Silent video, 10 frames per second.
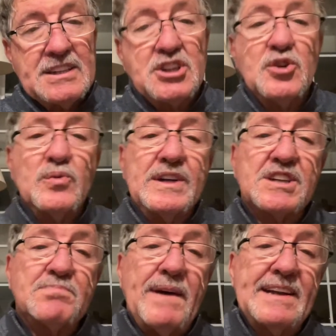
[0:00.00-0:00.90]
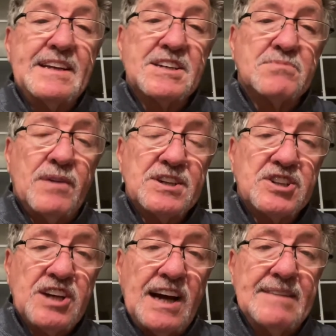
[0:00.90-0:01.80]
Do we spend as much
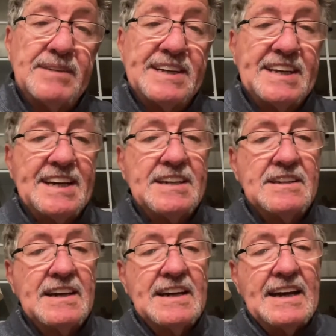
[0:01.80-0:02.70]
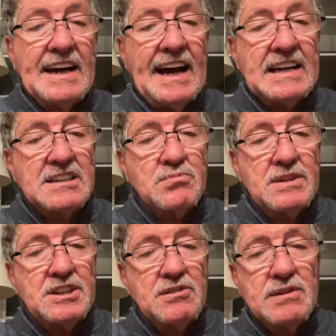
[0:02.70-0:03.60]
time in it as we
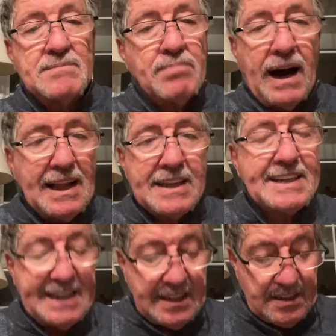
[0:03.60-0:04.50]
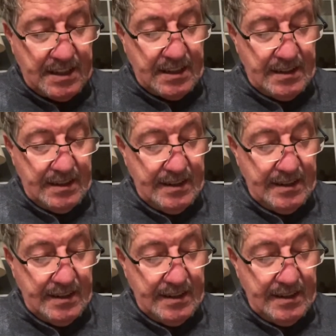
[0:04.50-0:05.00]
do in politics?